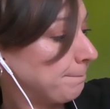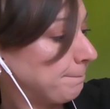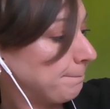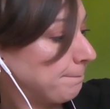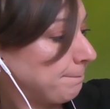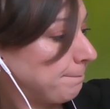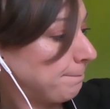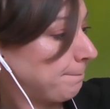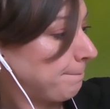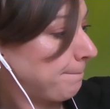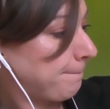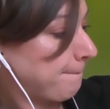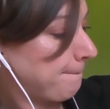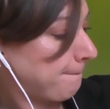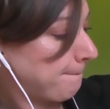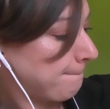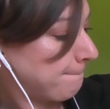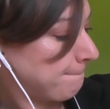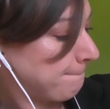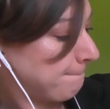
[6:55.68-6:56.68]

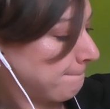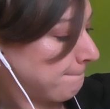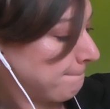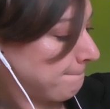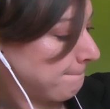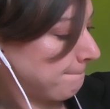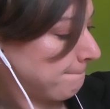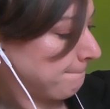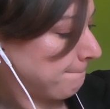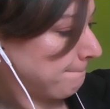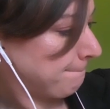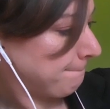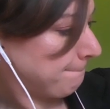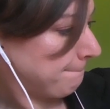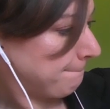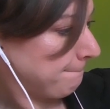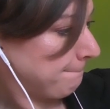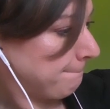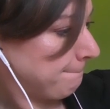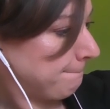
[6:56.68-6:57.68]

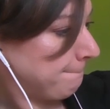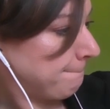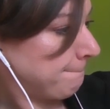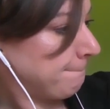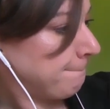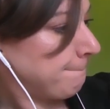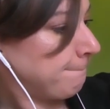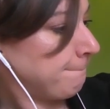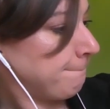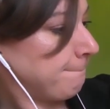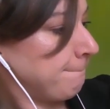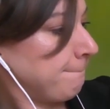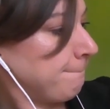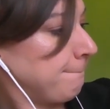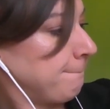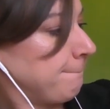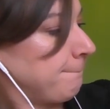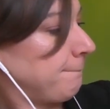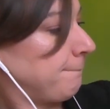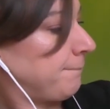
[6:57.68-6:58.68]

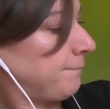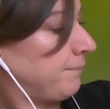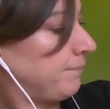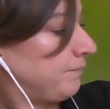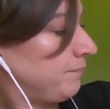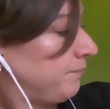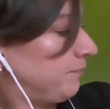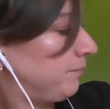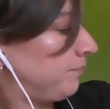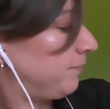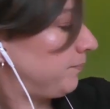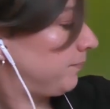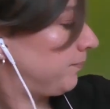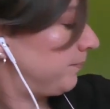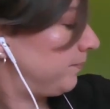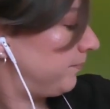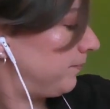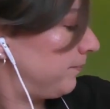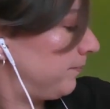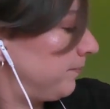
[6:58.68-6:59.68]

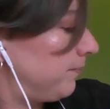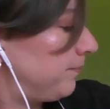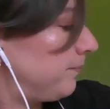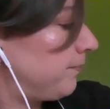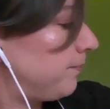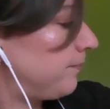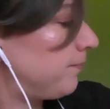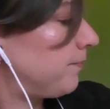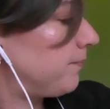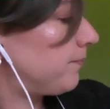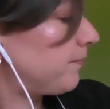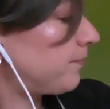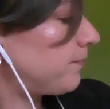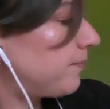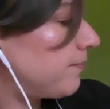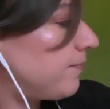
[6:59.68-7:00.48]
[no speech]